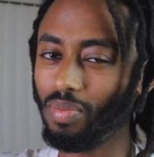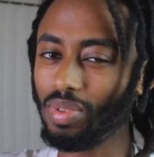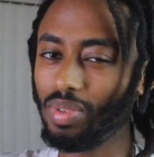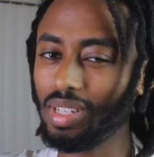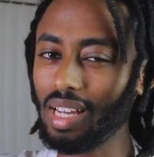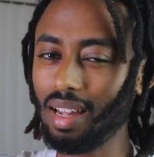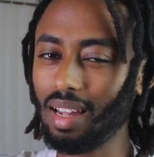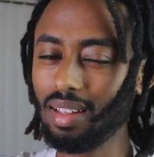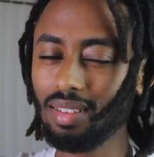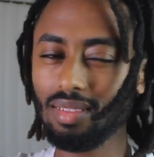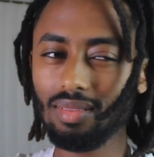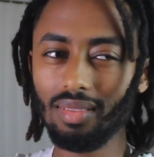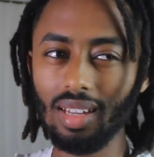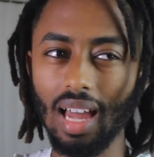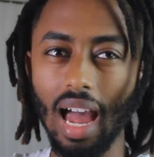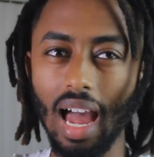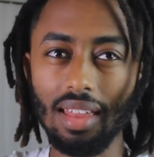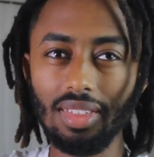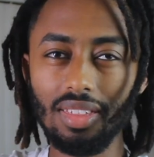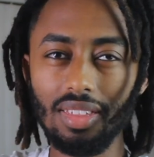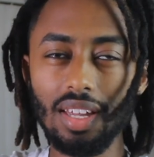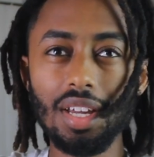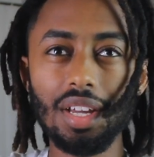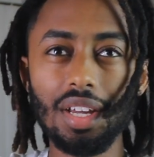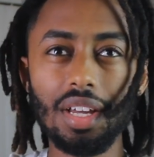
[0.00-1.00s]
what I'm saying? I
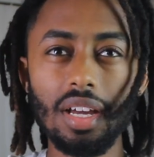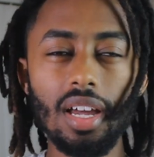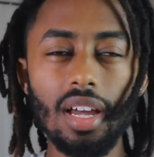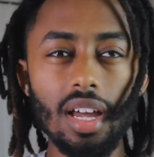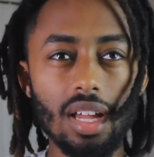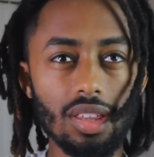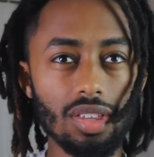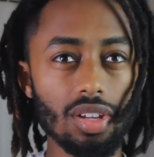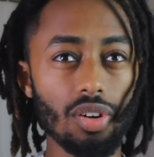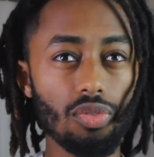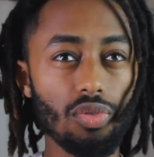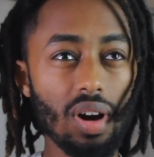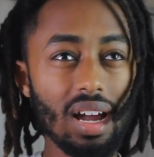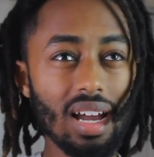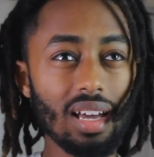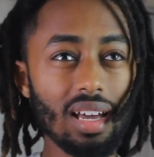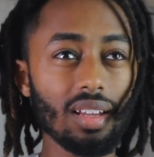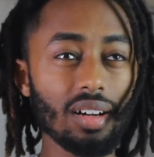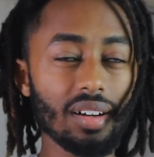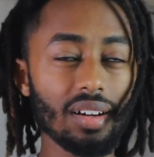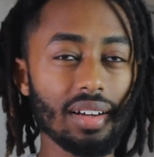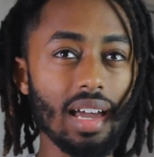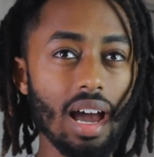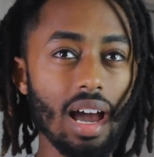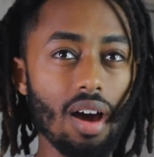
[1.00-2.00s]
think the
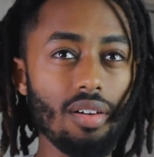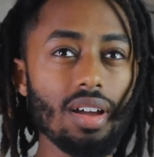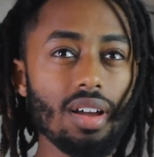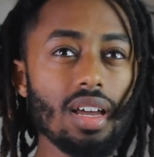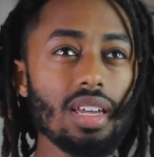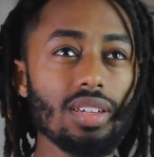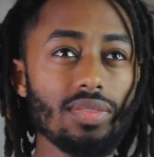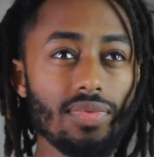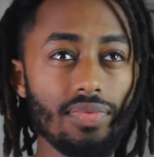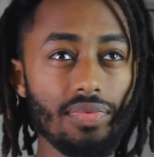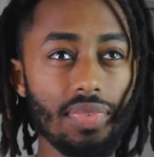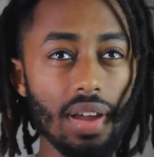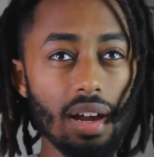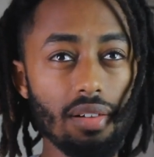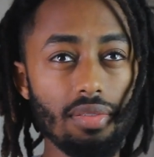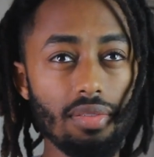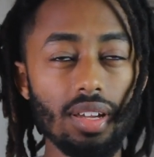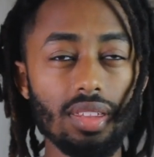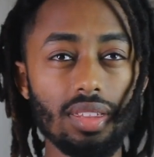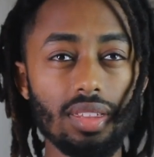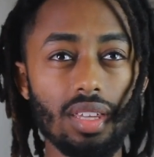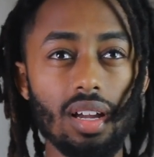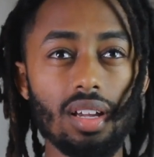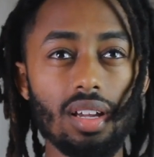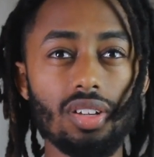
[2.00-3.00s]
regular count is
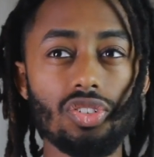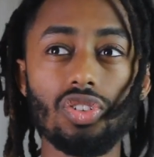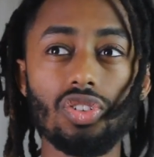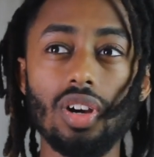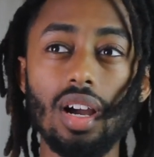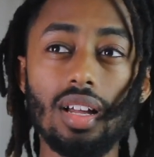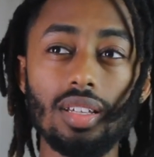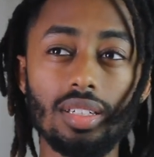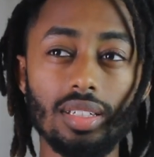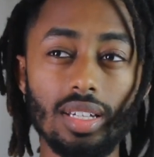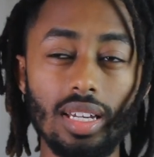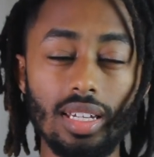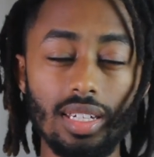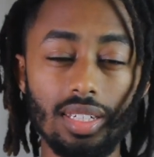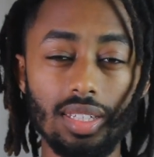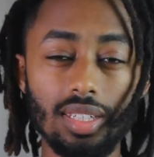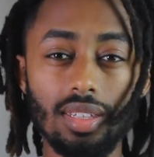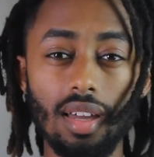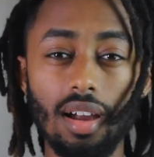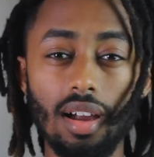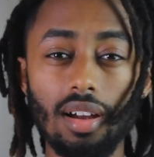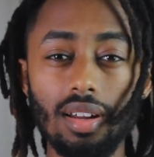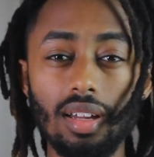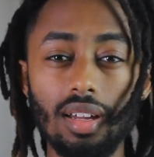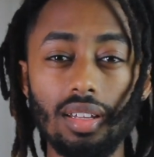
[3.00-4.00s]
very thick dreads is
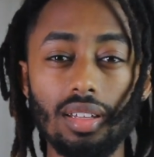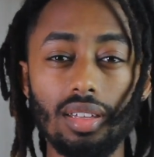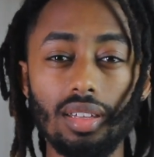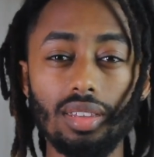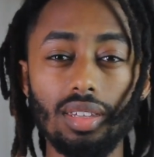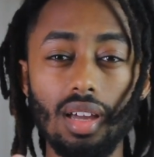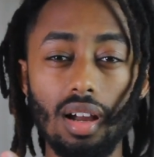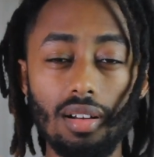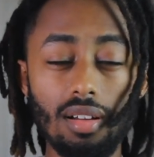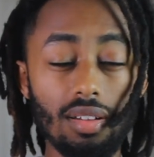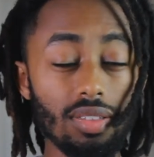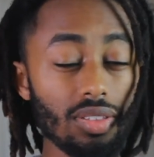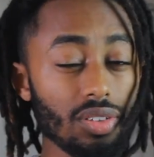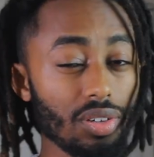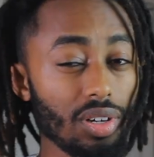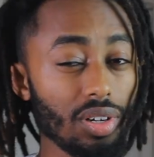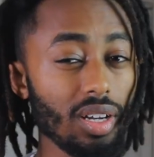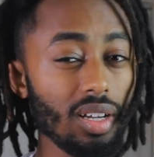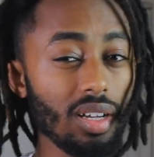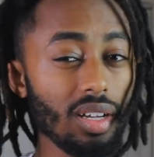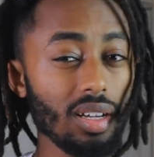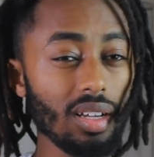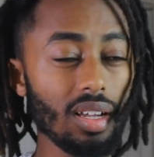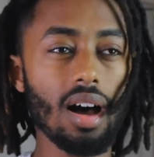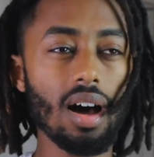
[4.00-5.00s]
30 to
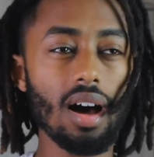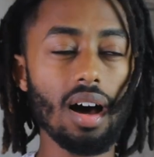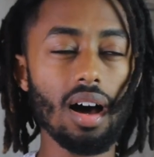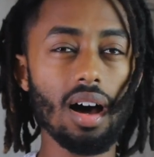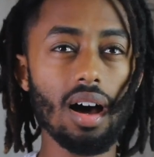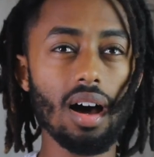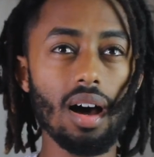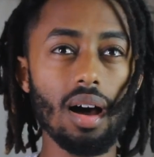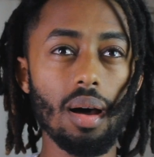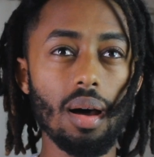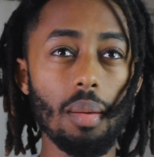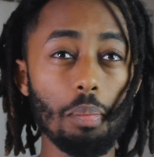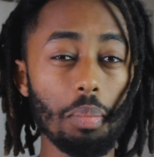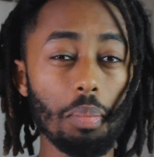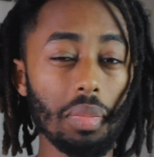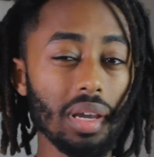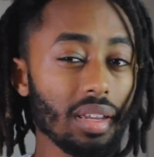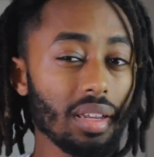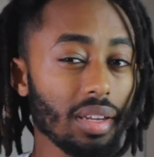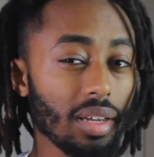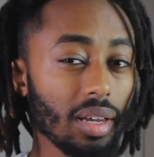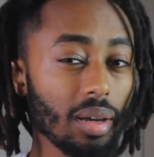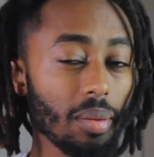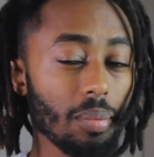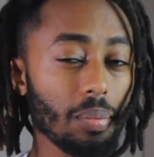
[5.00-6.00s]
33. Uh,
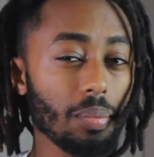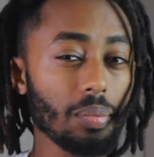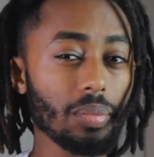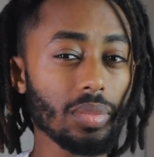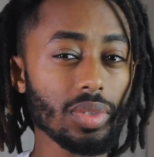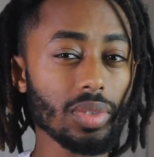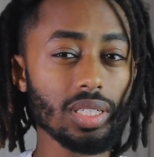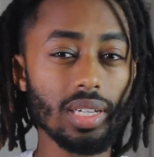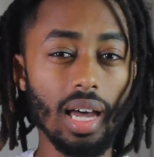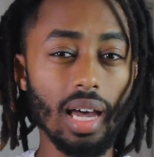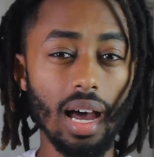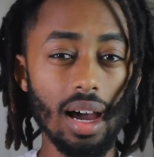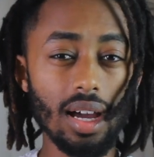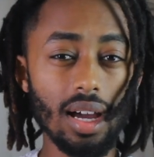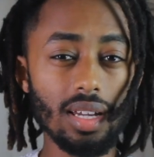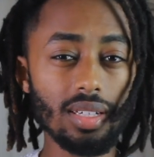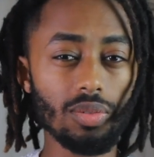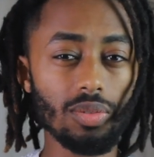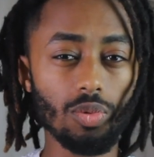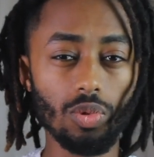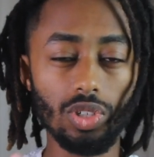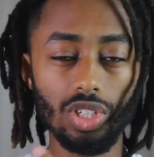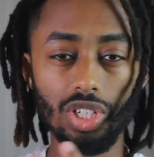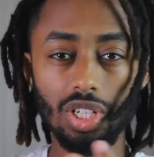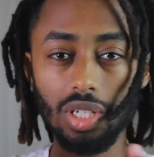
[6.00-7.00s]
medium
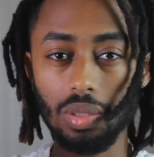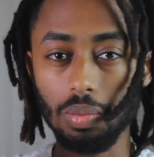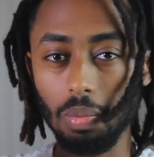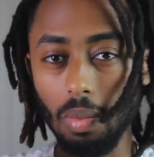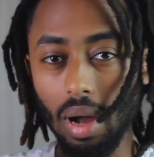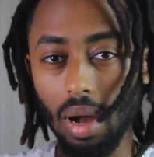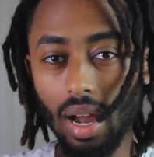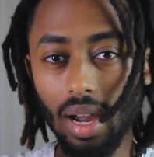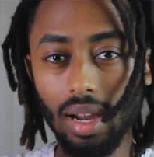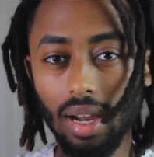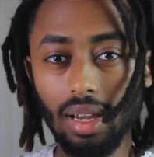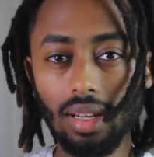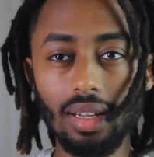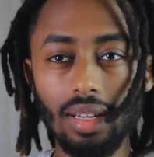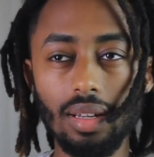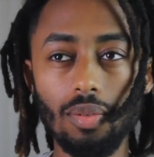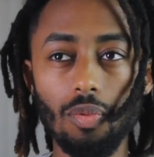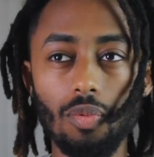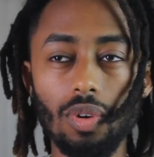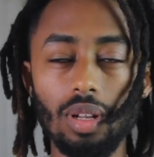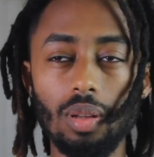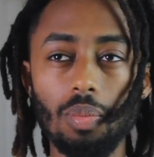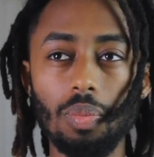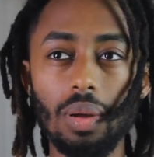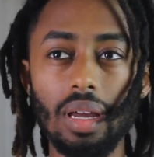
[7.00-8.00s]
size, which is mine,
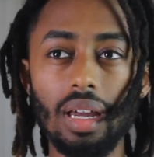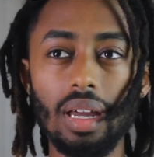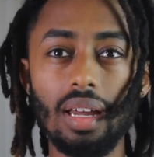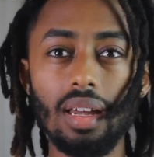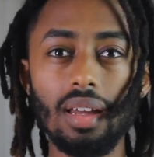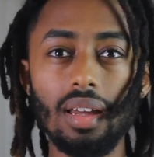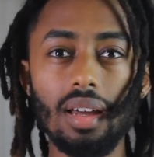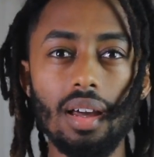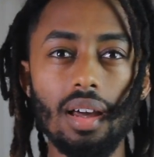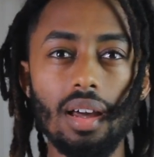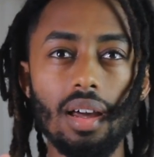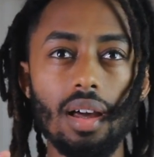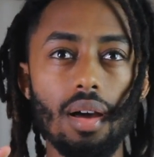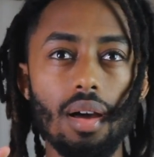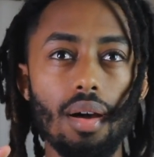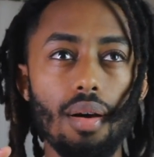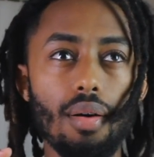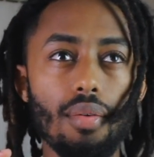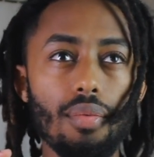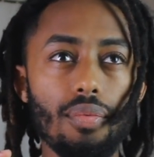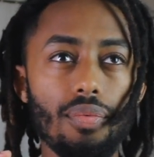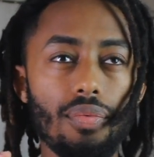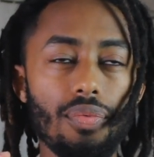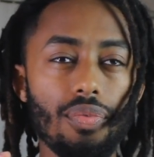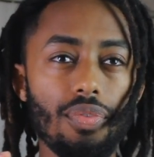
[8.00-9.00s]
would be,
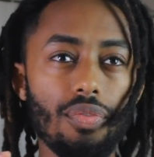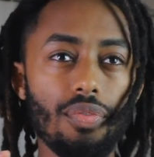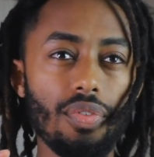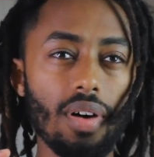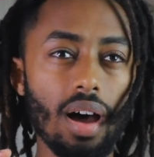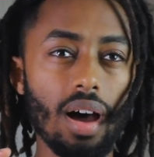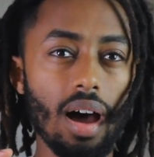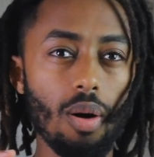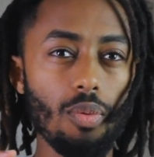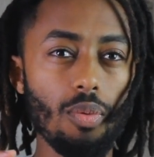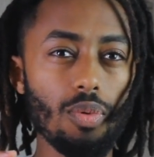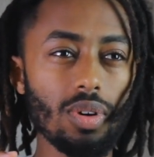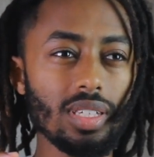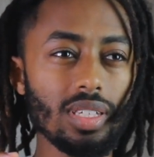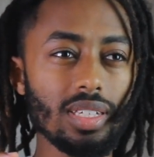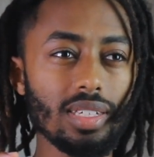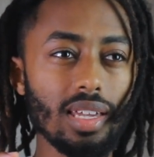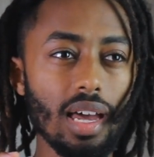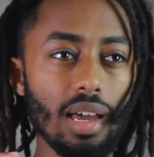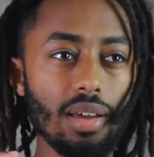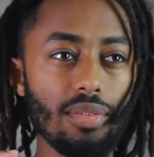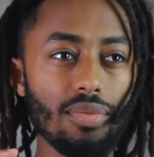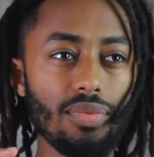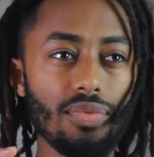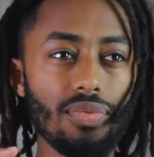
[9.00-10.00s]
I would
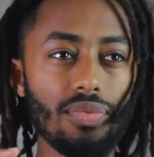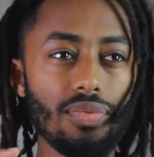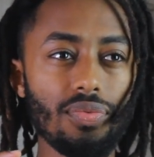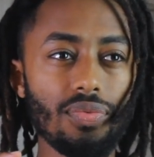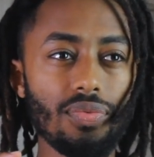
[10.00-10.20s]
say